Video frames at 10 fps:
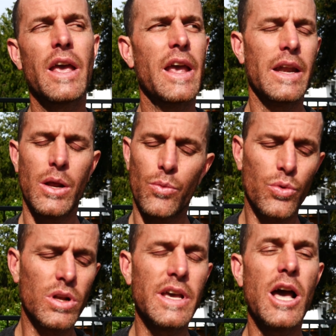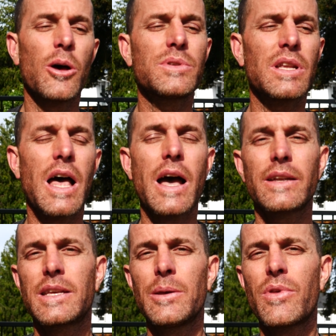And it really helps a lot
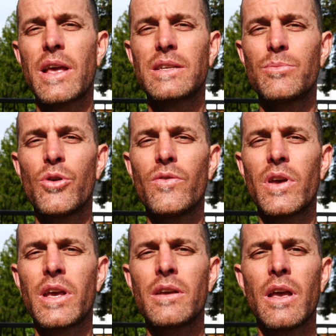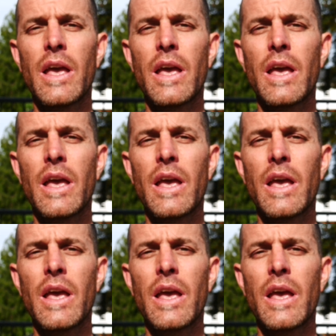to keep things moving